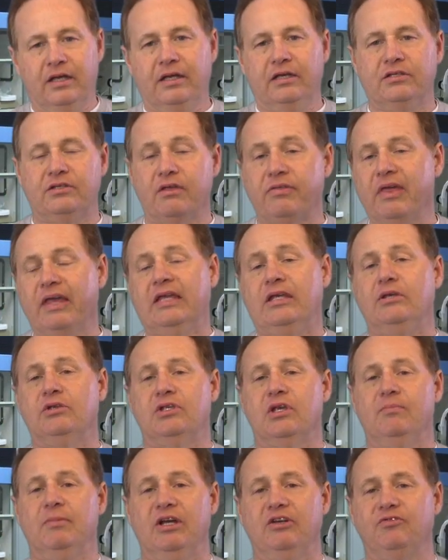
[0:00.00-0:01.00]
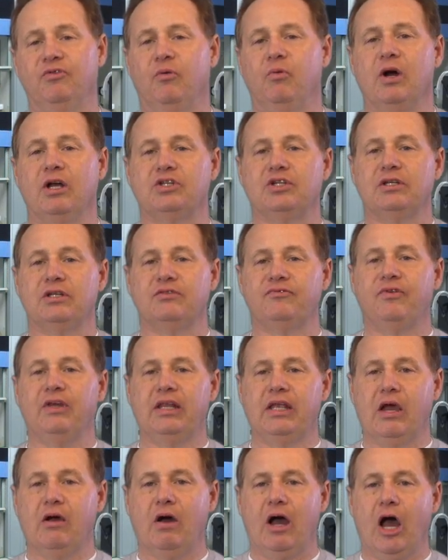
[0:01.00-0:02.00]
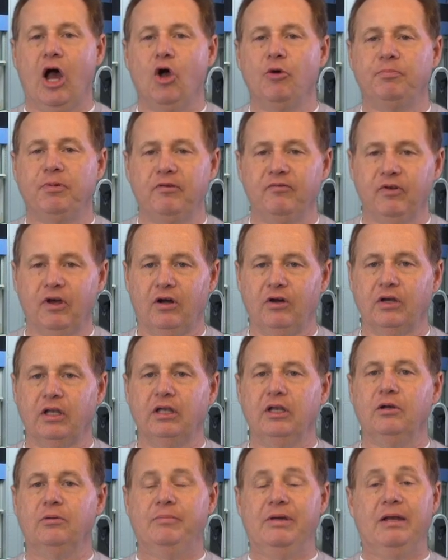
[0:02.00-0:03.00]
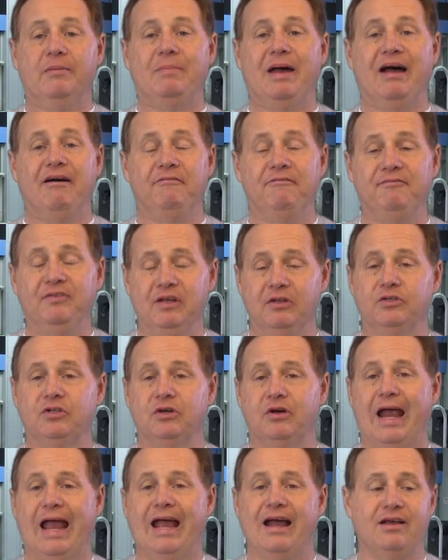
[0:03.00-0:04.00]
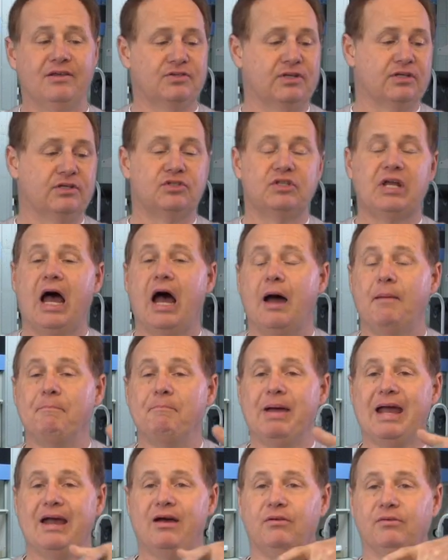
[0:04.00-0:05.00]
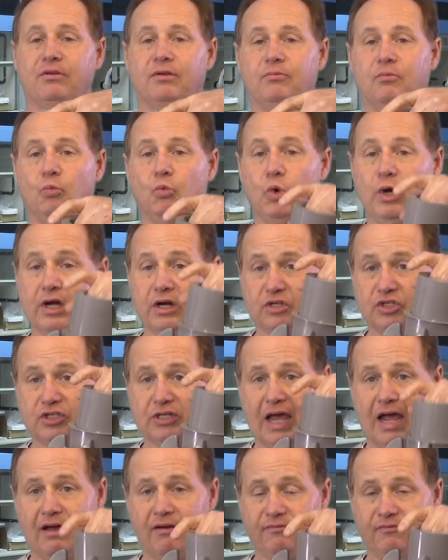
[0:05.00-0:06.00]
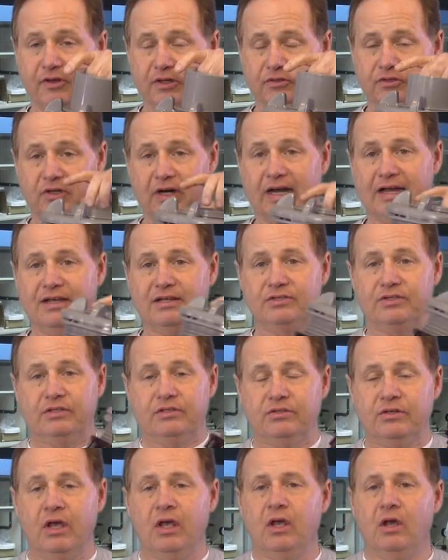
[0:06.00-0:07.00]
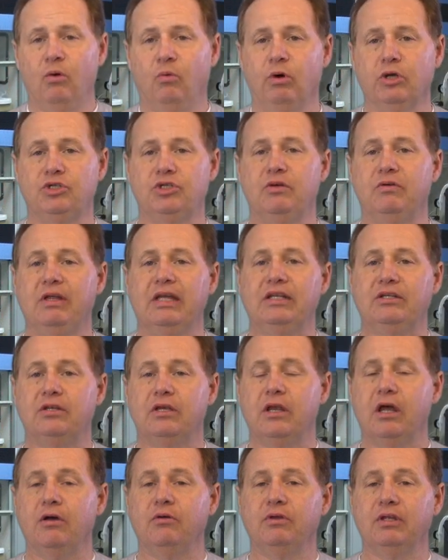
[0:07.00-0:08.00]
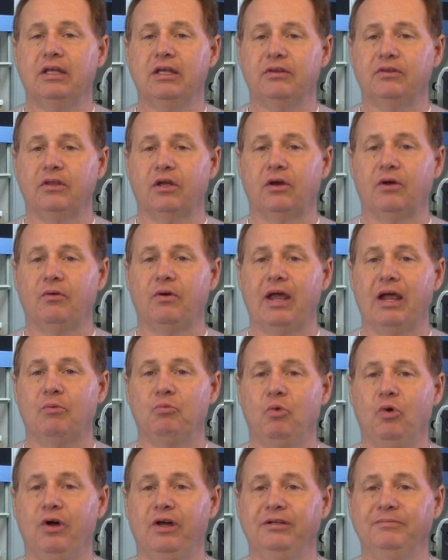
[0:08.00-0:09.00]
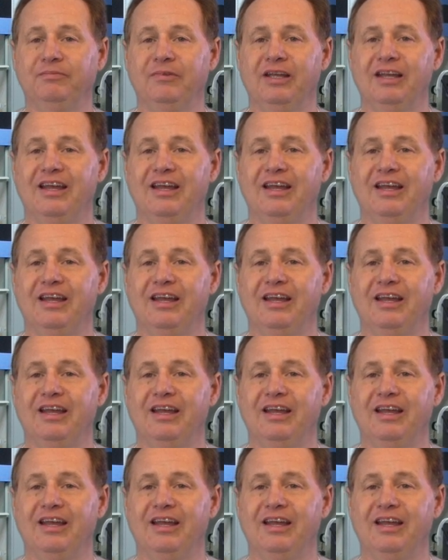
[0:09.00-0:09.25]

So thank you so much for watching this video. I hope you've learned a little bit about filter housings, top mount Weir style filter housings, what you need to know to get the correct one.